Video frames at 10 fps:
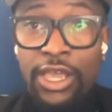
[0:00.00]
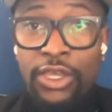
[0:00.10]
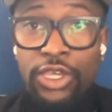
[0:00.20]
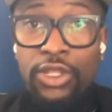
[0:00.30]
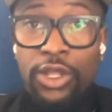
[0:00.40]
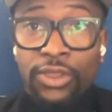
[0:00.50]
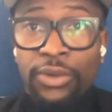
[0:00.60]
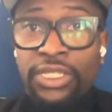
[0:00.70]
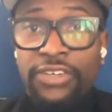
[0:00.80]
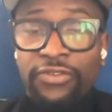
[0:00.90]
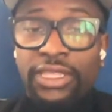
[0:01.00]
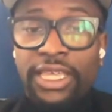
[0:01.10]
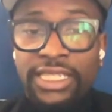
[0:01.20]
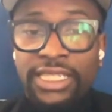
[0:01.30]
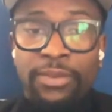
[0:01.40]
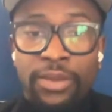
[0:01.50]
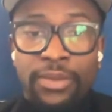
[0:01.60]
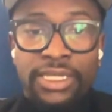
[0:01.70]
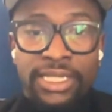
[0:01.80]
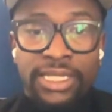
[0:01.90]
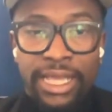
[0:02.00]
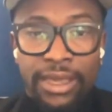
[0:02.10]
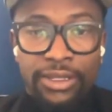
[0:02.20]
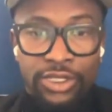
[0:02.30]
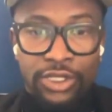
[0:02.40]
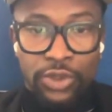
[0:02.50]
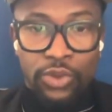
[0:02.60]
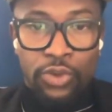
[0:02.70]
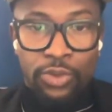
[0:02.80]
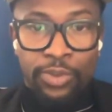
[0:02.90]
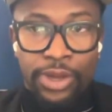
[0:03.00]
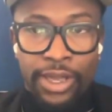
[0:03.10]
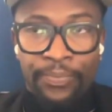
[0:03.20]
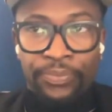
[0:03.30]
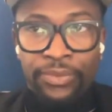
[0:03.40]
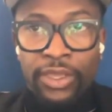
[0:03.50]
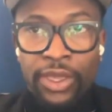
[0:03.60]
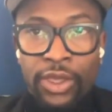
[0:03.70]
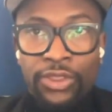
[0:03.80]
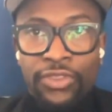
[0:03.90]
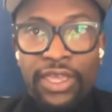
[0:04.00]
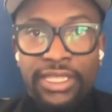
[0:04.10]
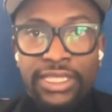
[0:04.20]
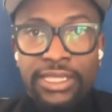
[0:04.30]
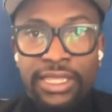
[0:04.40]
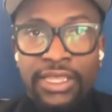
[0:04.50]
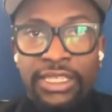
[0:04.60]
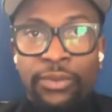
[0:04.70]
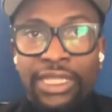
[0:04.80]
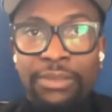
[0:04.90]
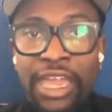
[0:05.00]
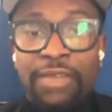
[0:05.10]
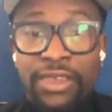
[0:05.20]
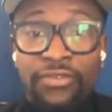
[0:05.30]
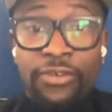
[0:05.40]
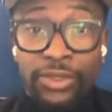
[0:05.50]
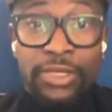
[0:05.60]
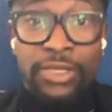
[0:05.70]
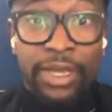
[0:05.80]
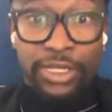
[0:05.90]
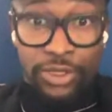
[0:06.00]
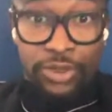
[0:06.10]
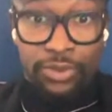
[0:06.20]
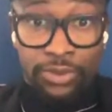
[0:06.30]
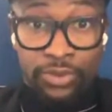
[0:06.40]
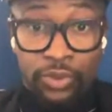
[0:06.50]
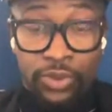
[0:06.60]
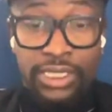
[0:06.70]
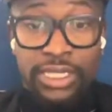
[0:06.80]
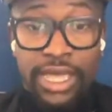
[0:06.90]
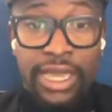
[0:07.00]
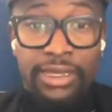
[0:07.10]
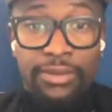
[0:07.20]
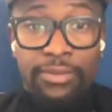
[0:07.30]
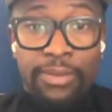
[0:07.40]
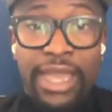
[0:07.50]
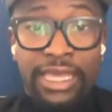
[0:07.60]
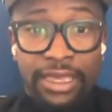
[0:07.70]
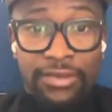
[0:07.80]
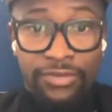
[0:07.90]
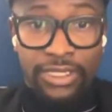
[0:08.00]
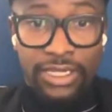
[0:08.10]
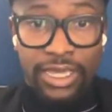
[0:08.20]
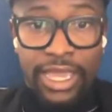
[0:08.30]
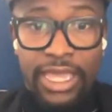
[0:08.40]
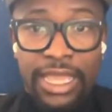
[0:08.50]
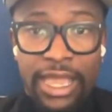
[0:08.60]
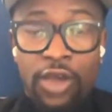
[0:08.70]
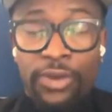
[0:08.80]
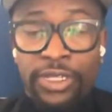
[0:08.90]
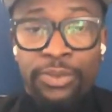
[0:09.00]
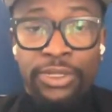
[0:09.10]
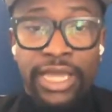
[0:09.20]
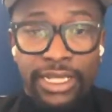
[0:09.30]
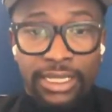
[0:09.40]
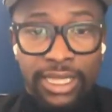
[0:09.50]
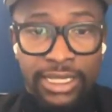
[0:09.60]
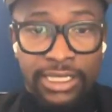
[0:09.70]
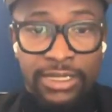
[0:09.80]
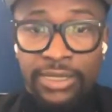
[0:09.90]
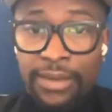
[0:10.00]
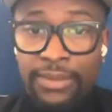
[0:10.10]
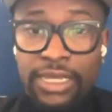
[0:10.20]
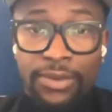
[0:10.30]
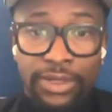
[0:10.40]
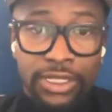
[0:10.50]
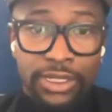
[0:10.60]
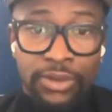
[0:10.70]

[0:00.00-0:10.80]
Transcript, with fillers: you know, there were different things that made me stand out in school, but the thing the thing that really made me feel special was like my gift. And I always protected that. Sometimes I would, you know,